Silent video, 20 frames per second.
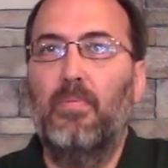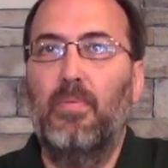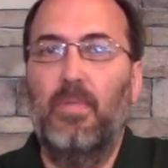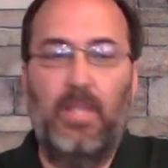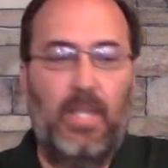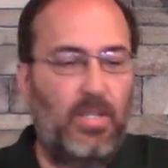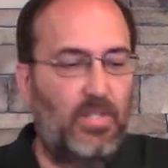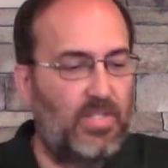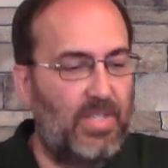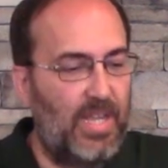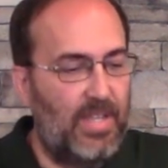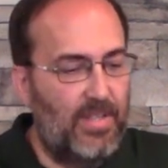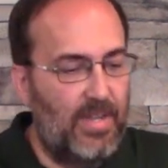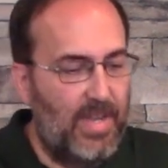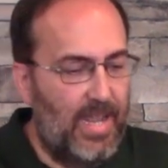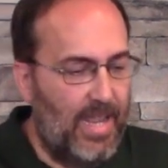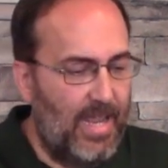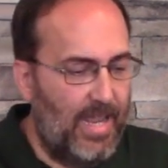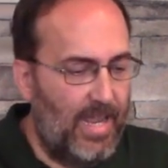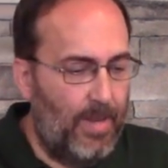They see the
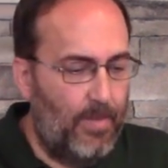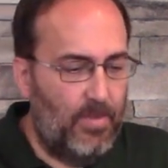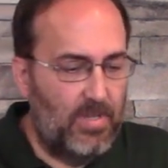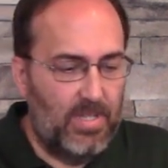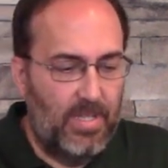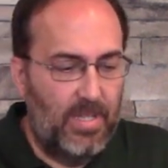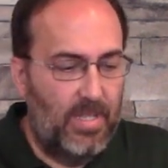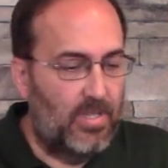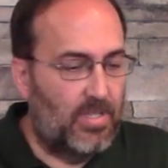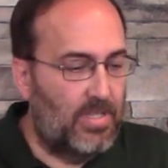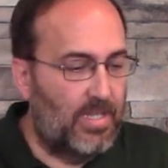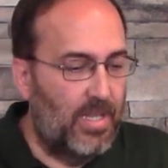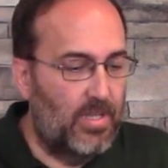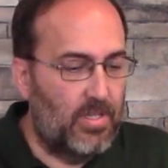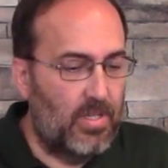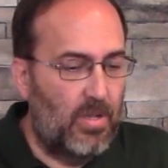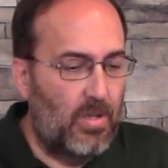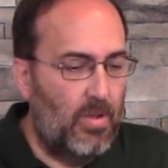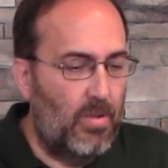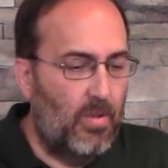names and it
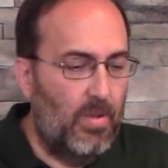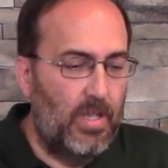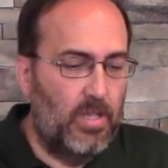says, oh,